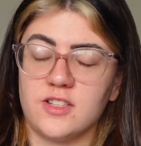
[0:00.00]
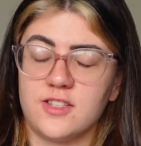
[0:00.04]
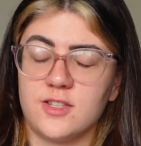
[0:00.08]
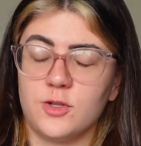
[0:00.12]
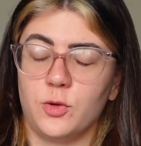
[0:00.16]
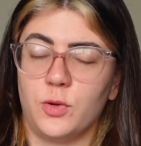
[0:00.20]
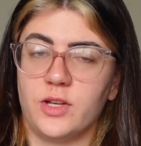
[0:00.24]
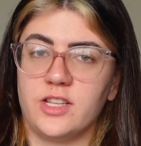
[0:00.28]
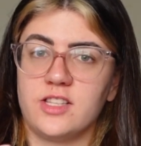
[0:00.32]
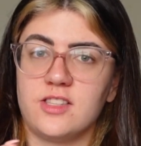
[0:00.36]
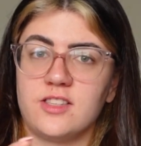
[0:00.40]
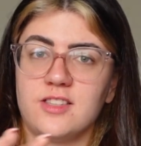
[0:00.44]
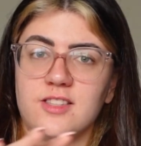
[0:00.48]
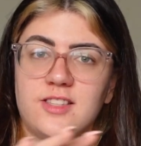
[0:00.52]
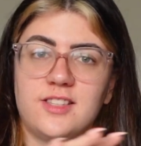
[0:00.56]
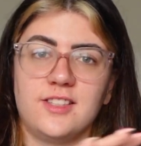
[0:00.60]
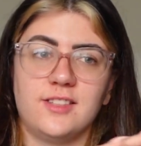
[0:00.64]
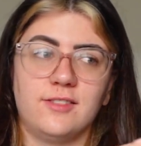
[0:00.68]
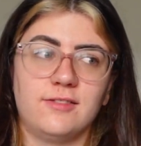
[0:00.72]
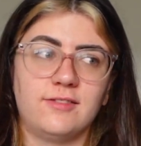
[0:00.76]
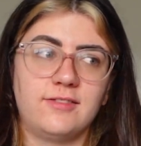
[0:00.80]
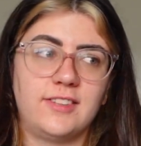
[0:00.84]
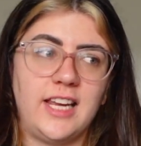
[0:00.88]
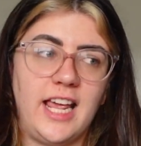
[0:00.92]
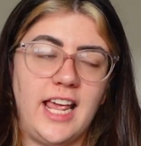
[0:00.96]
so it's
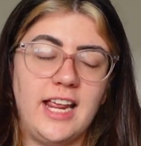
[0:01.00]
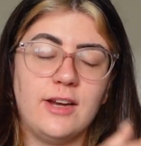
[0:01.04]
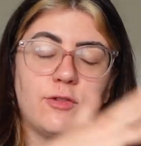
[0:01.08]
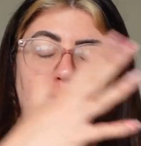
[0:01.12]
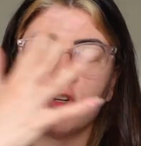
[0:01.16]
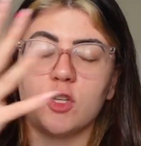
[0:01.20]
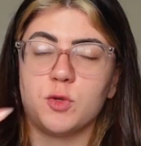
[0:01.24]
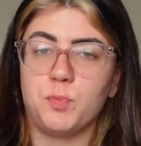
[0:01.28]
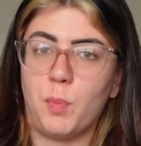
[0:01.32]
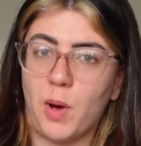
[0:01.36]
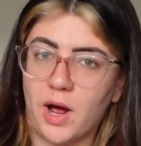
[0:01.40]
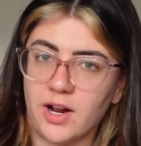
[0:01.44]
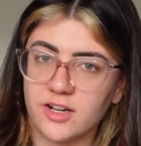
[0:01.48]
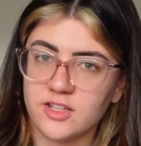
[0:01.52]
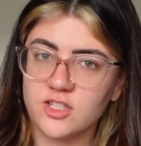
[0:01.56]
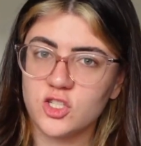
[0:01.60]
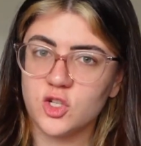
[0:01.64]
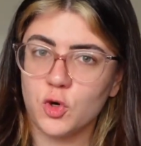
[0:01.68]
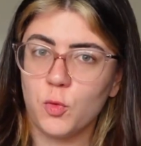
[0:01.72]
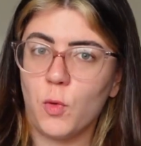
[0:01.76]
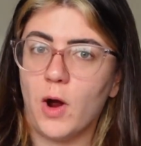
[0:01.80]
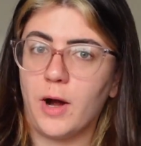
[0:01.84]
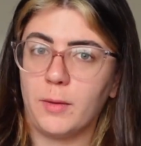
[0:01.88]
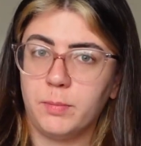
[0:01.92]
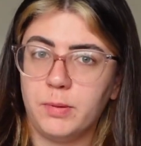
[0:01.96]
in response
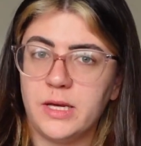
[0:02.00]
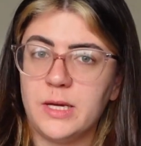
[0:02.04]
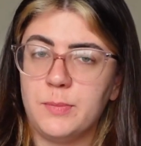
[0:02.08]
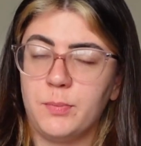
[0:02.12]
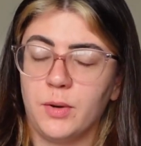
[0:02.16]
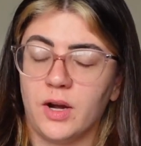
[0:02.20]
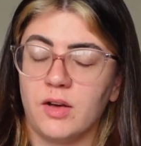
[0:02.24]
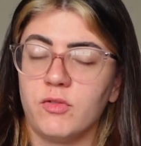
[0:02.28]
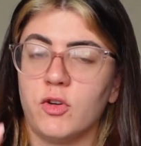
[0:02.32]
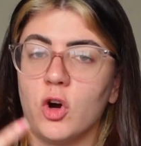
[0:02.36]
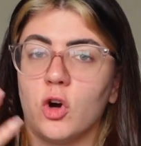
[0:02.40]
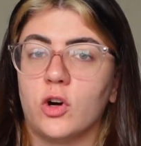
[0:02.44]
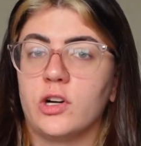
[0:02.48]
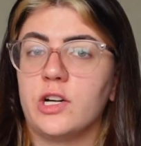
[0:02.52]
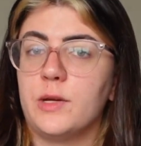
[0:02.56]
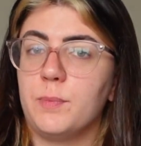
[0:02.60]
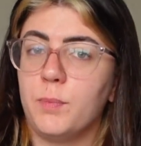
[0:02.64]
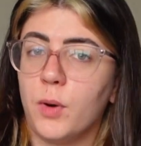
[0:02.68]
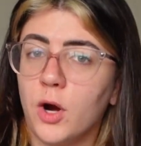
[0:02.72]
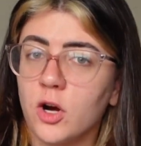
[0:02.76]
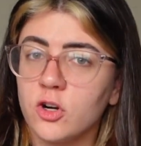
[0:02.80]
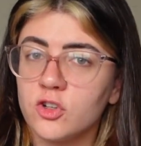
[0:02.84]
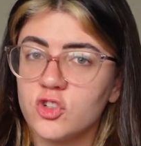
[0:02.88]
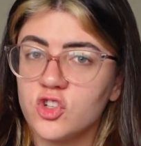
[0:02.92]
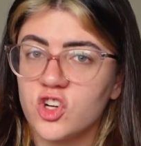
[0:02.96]
to what people have already
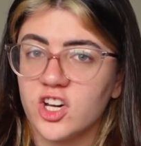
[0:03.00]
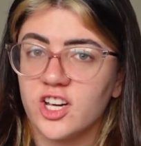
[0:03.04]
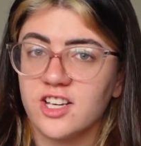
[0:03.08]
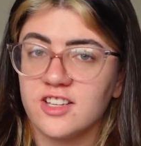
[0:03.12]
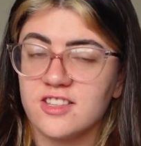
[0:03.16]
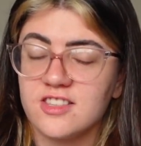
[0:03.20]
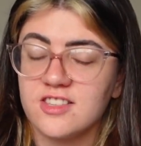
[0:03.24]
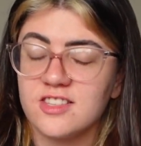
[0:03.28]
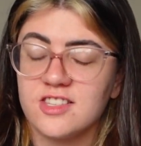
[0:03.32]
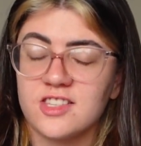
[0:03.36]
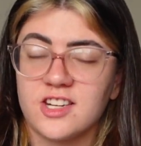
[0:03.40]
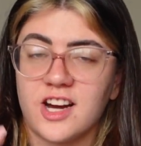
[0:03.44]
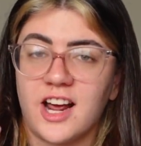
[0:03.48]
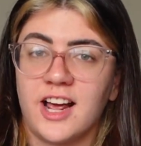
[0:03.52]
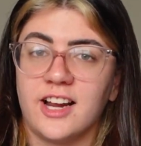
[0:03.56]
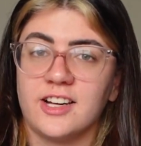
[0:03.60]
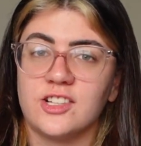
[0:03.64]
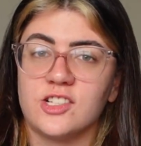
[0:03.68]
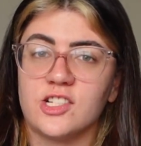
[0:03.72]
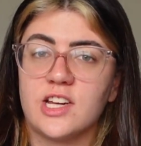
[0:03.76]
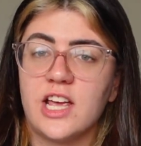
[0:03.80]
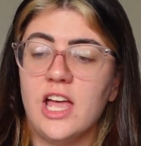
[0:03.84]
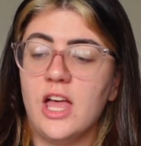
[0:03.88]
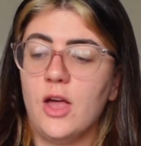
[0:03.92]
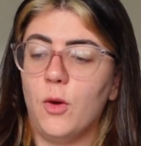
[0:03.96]
purchased
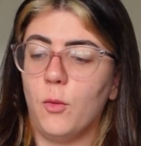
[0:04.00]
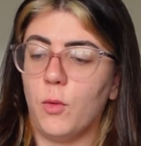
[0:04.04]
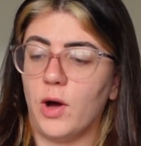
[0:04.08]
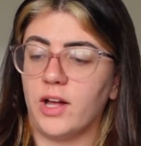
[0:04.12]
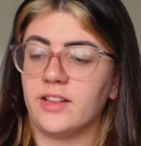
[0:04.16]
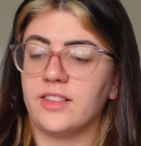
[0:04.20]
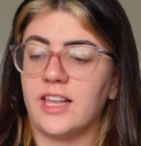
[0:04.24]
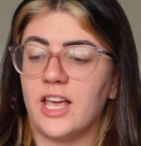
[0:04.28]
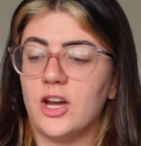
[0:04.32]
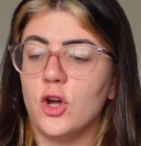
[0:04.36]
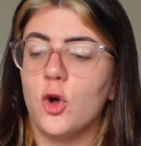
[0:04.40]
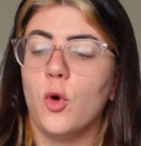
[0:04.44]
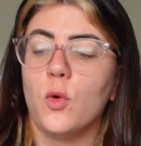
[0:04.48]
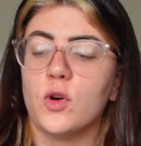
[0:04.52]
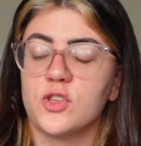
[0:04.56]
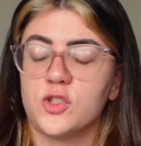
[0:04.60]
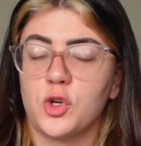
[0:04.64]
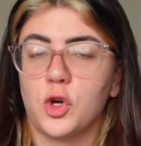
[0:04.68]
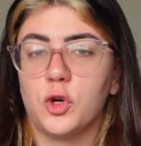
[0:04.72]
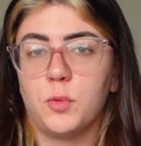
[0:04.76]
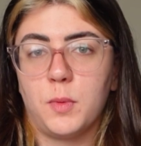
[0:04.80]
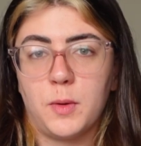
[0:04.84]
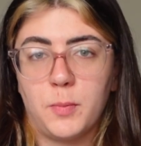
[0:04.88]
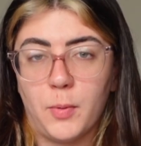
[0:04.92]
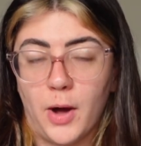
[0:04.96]
and what they know is
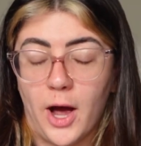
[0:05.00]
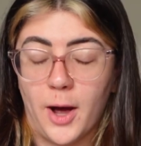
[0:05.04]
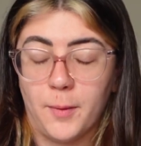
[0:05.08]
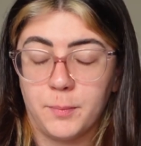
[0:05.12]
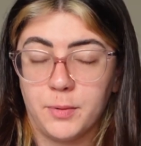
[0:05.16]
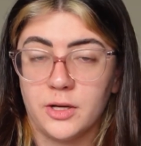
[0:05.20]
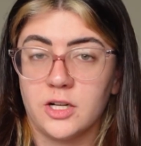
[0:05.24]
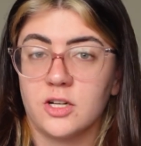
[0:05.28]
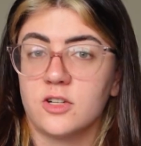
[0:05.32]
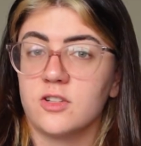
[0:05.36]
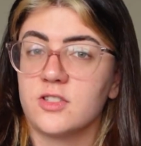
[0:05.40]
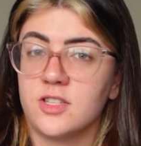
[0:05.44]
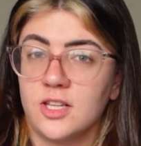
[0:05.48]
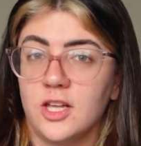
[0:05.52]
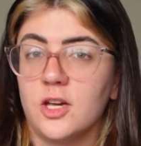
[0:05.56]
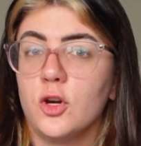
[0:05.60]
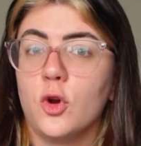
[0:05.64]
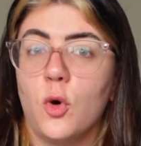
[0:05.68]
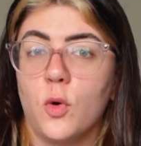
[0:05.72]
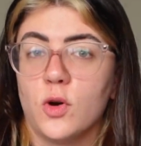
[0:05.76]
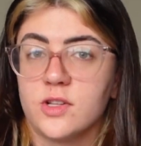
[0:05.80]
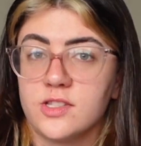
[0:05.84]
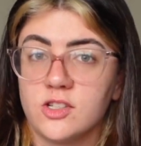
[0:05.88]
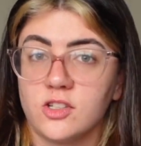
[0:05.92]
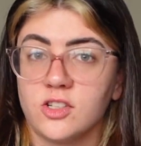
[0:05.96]
going to be popular, so they
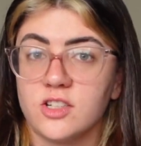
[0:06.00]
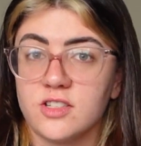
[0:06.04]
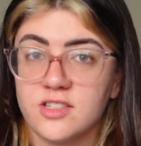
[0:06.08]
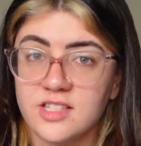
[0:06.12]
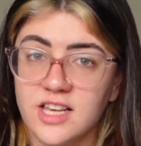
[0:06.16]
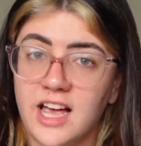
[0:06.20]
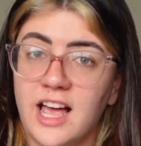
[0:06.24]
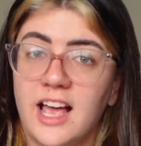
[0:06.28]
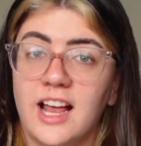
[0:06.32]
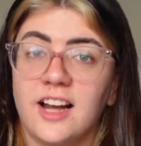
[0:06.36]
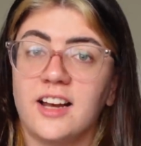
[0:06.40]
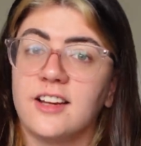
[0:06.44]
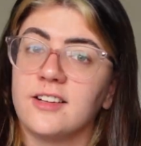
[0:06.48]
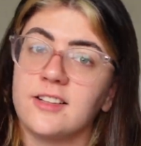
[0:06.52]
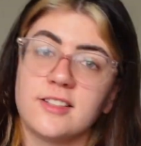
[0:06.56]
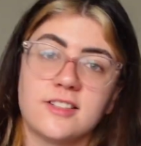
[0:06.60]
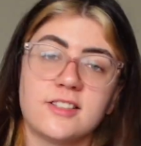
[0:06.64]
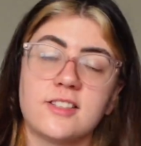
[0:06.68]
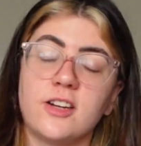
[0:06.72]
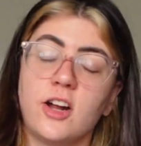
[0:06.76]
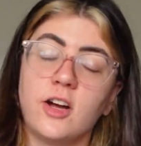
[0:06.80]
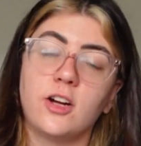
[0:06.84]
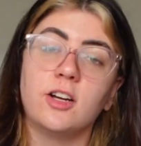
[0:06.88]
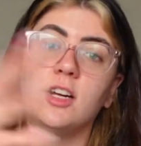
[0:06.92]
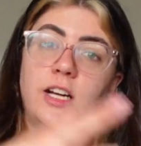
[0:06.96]
know it's going to sell and it's
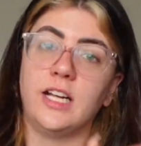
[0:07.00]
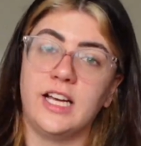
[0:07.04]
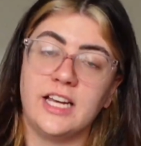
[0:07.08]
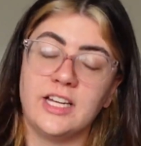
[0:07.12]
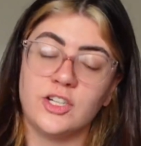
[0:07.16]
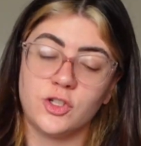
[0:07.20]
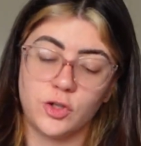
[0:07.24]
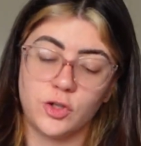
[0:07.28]
not going to end